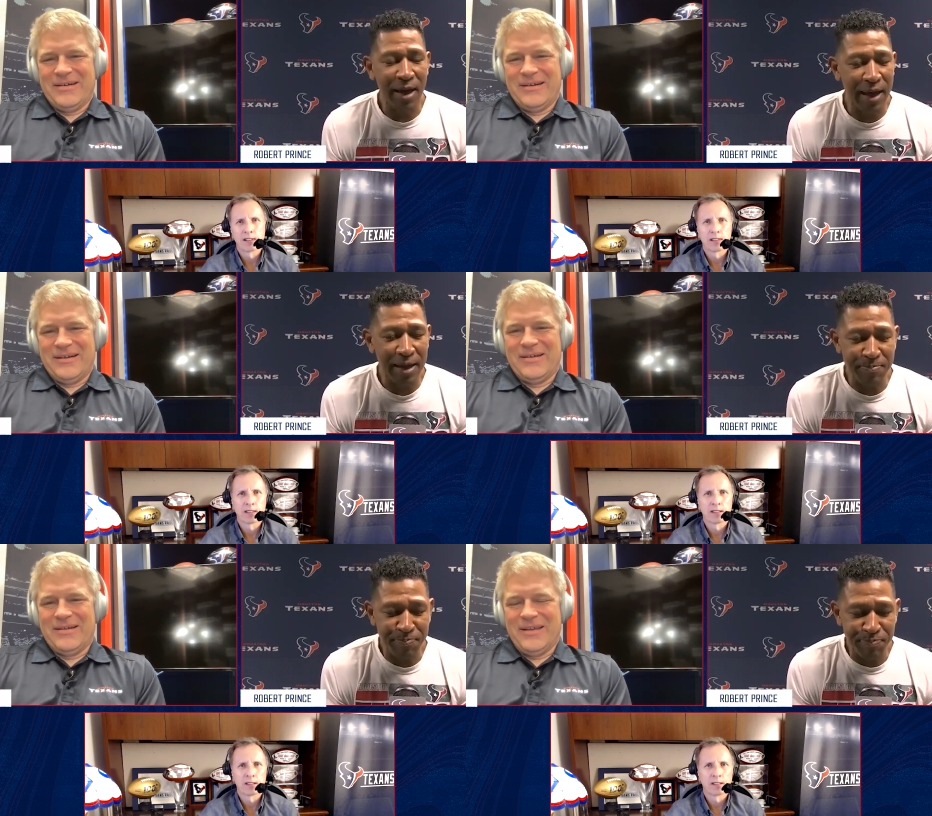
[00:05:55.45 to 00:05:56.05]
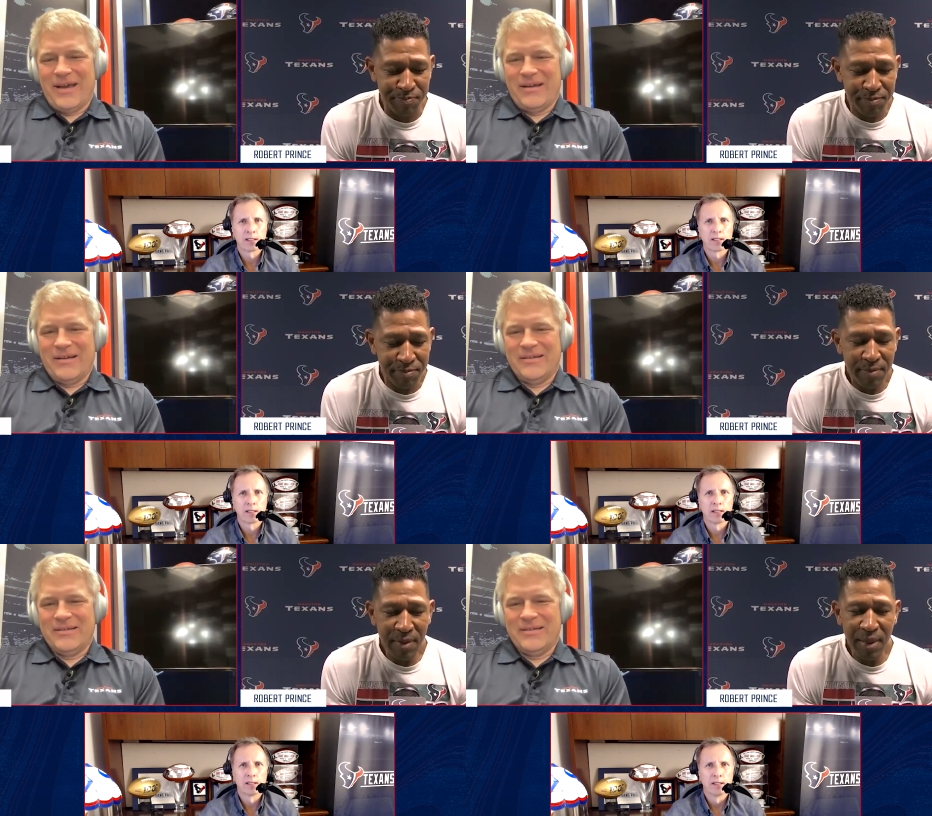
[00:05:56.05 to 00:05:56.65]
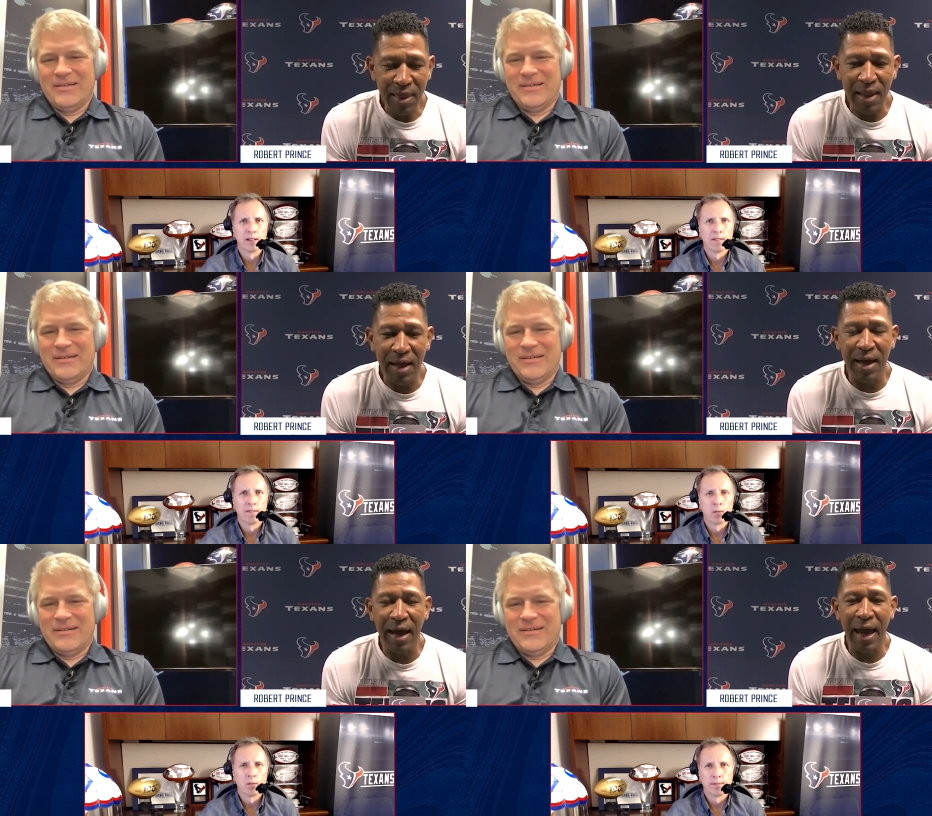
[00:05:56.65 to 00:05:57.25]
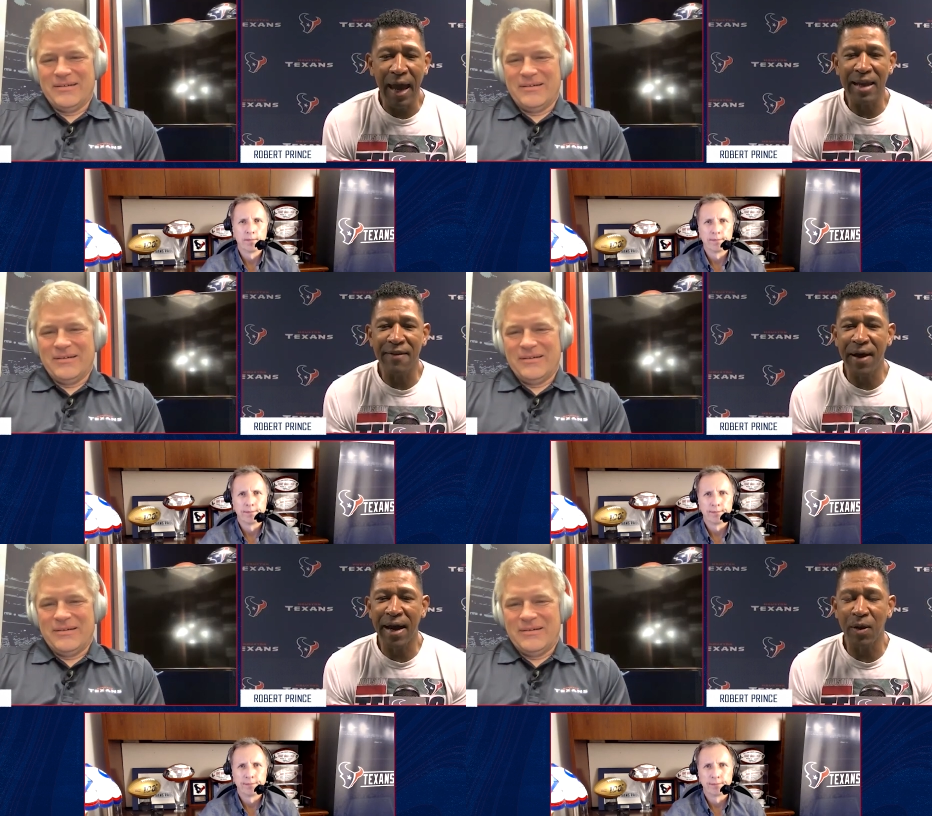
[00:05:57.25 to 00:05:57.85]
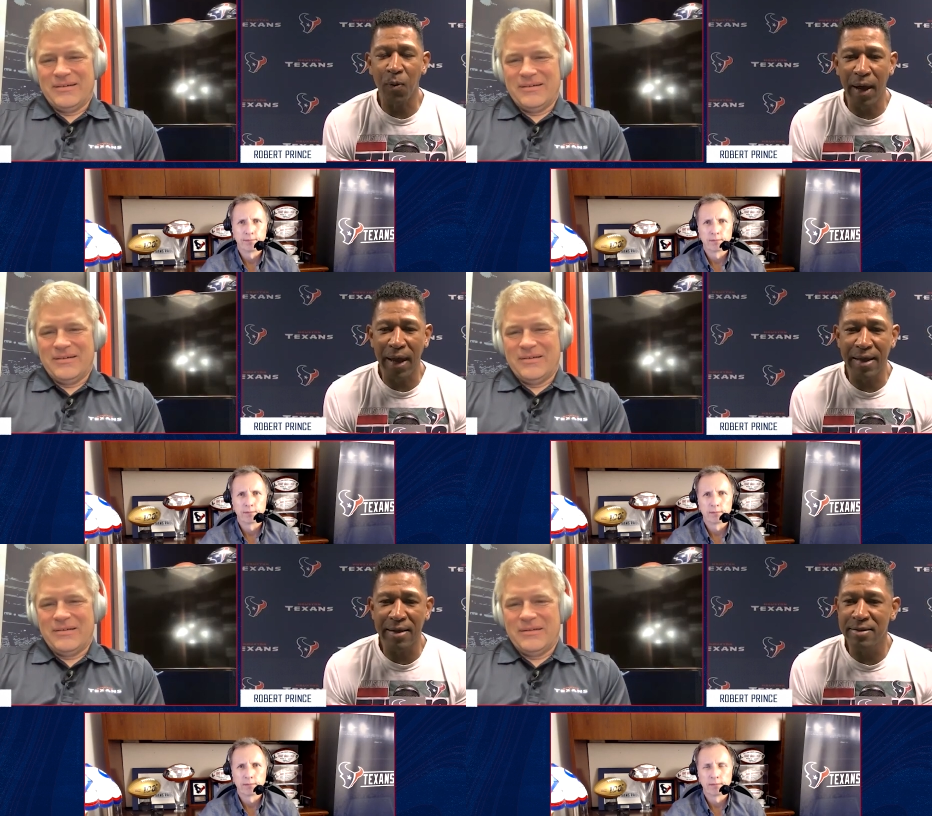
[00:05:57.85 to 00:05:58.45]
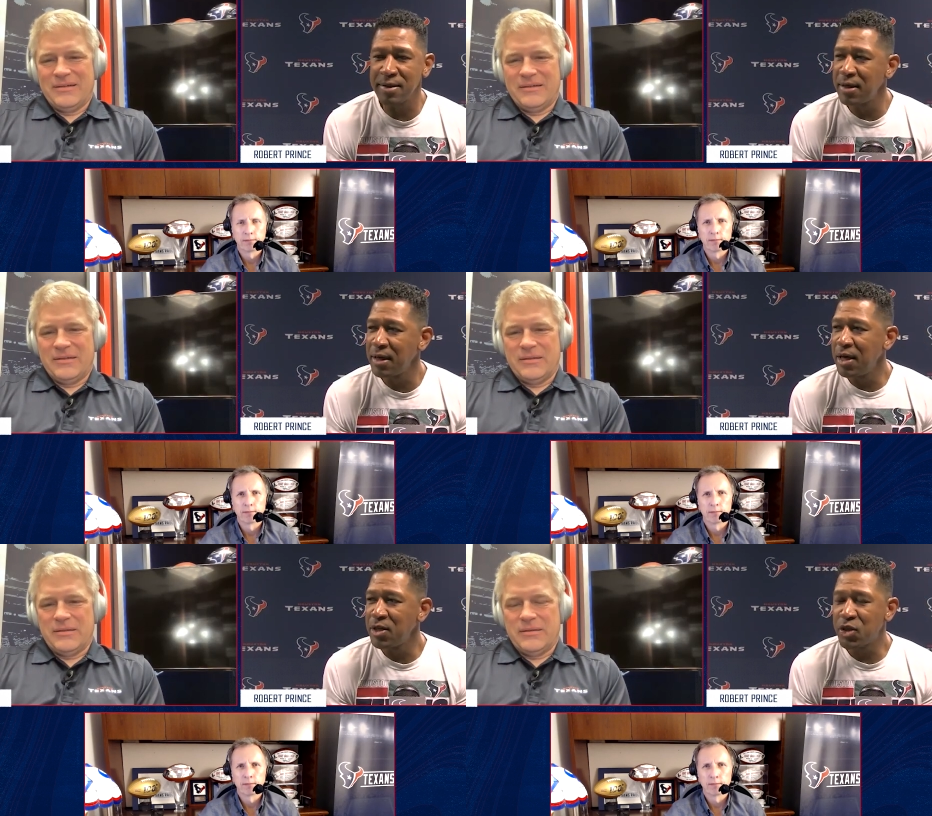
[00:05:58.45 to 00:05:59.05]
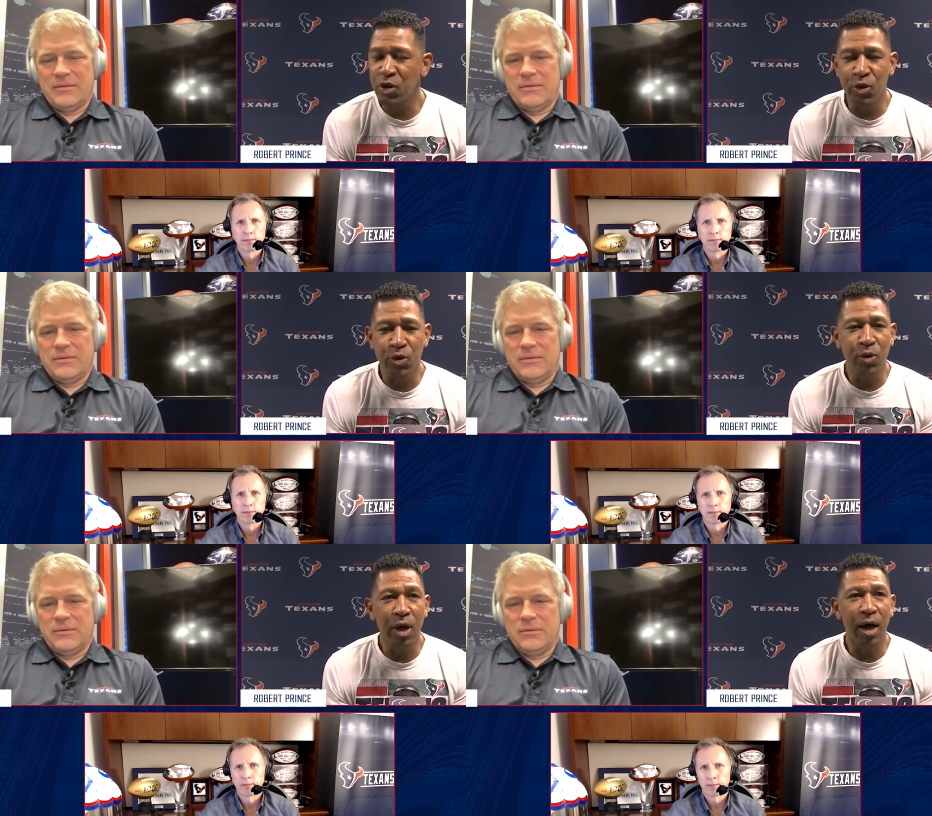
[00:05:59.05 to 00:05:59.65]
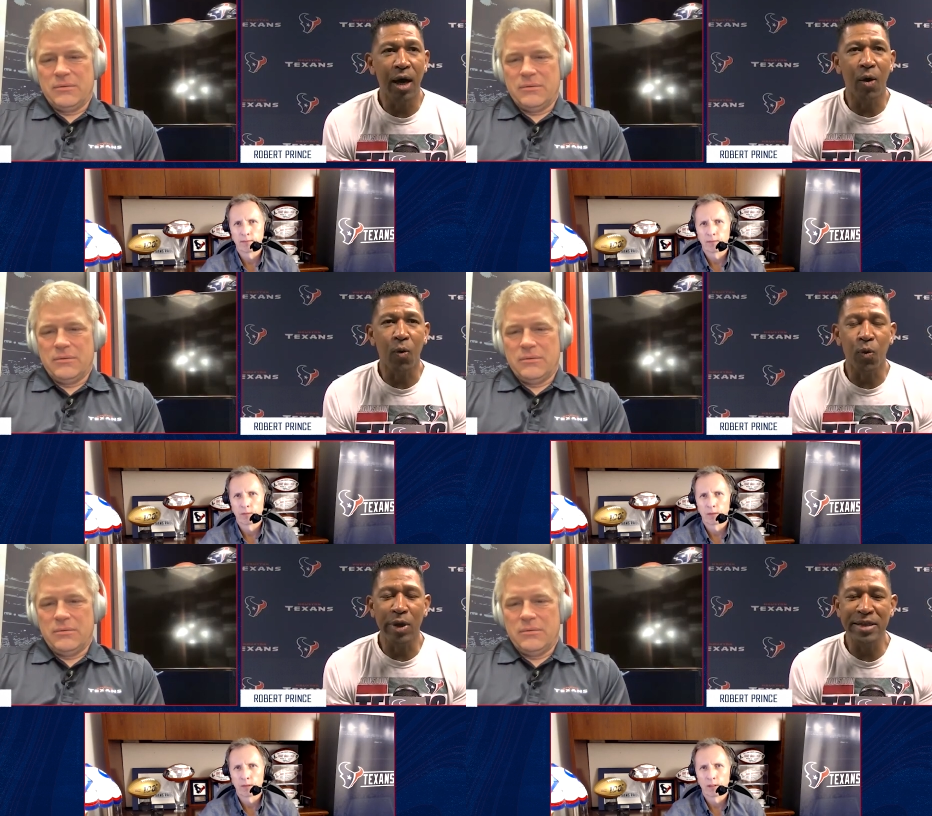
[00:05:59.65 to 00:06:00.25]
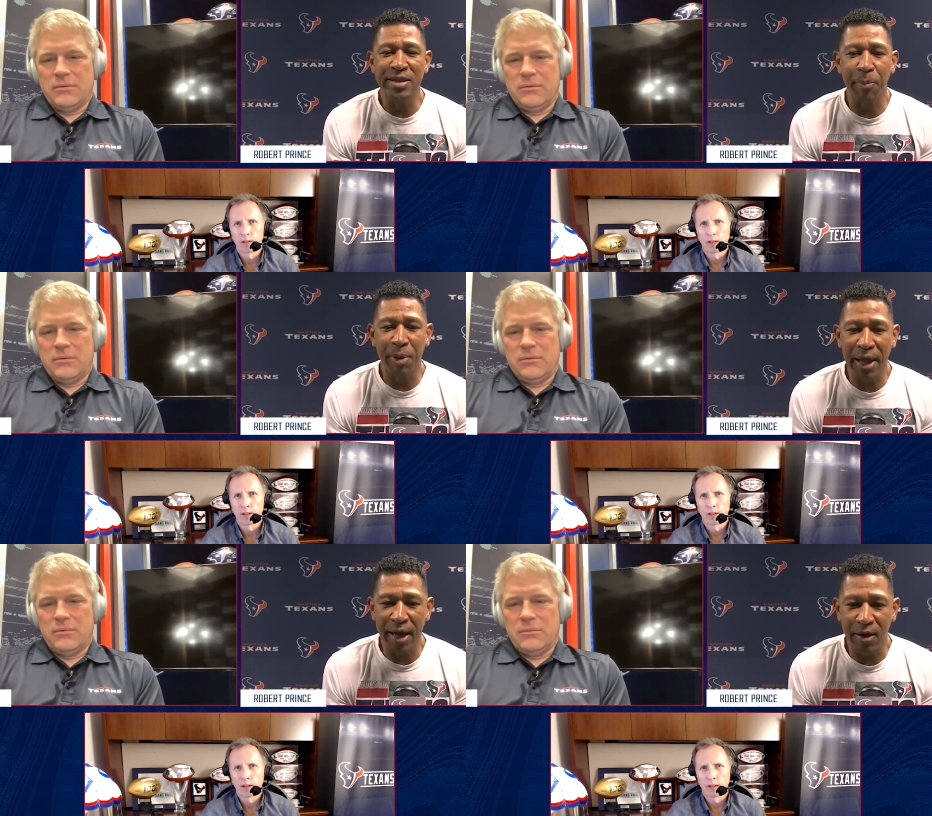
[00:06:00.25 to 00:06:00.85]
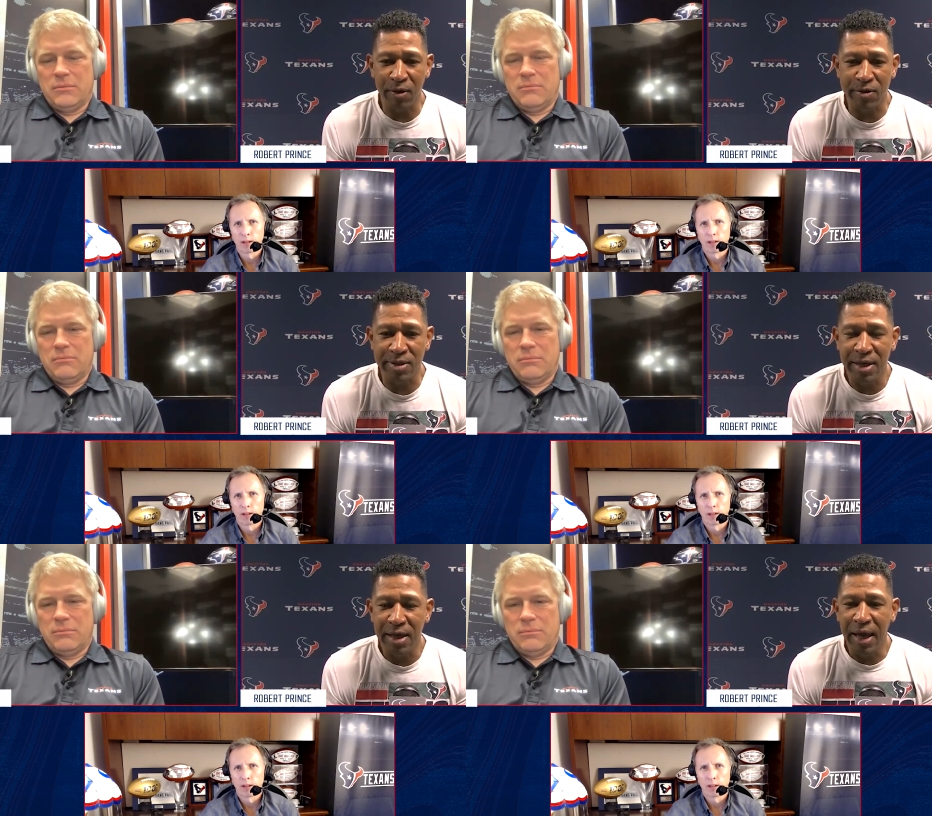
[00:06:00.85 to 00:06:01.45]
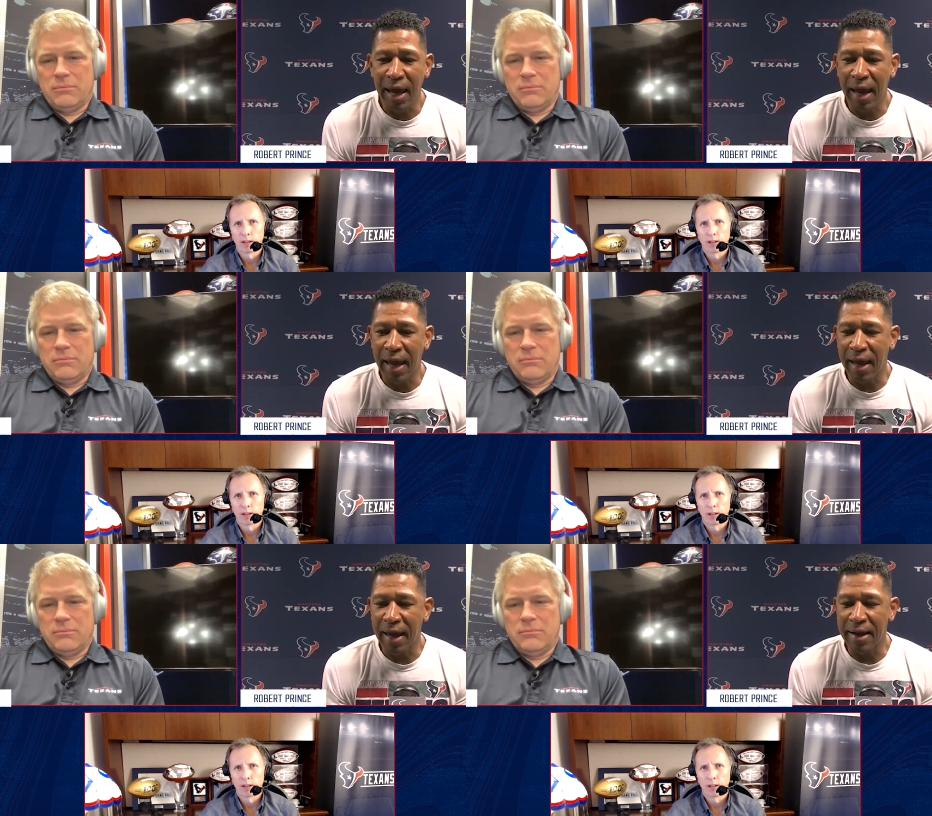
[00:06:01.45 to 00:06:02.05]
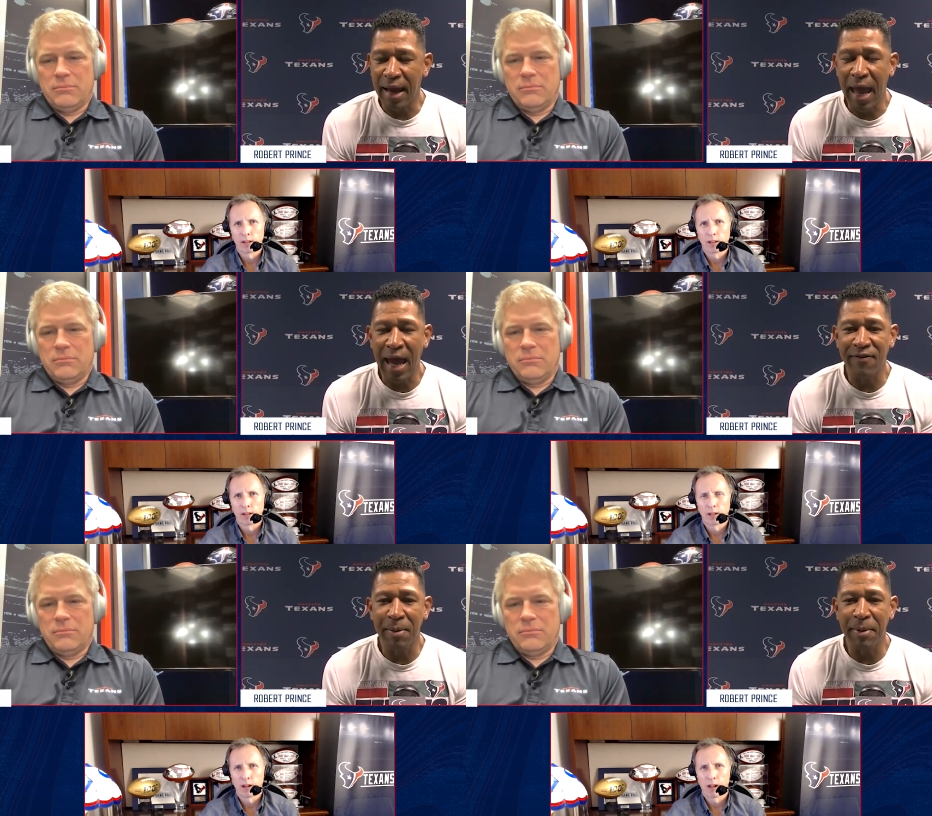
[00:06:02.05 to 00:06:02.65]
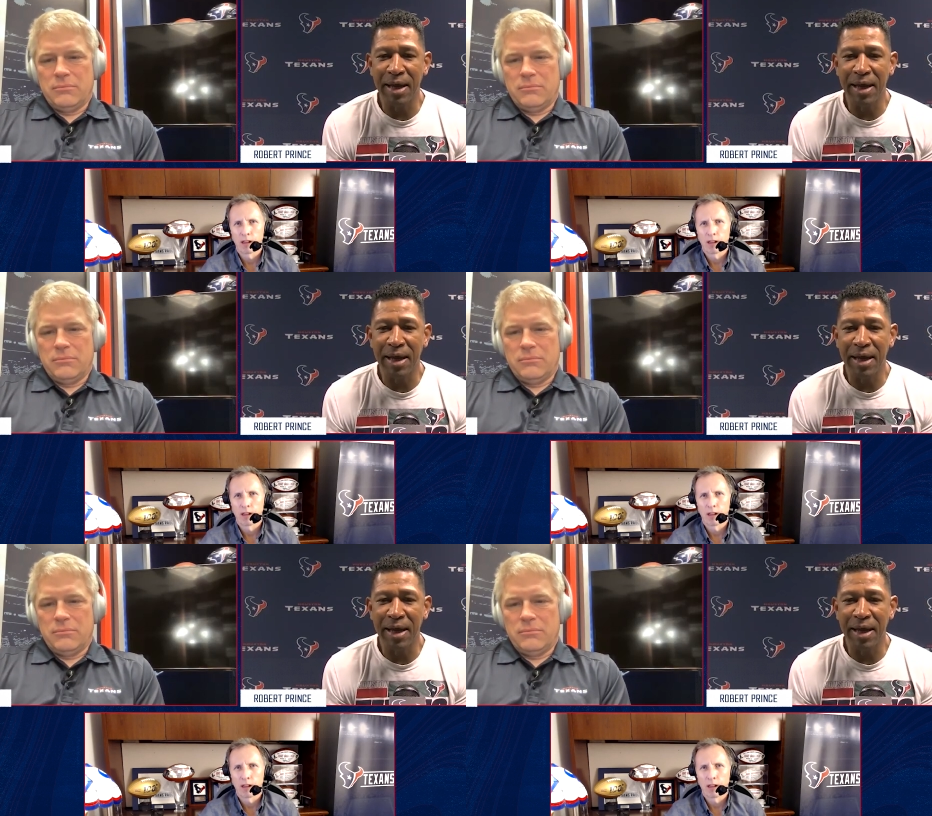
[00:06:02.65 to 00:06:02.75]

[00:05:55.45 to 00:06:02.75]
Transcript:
Speaker 1: And yeah, uh, had to find ways to uh, reach the players and have them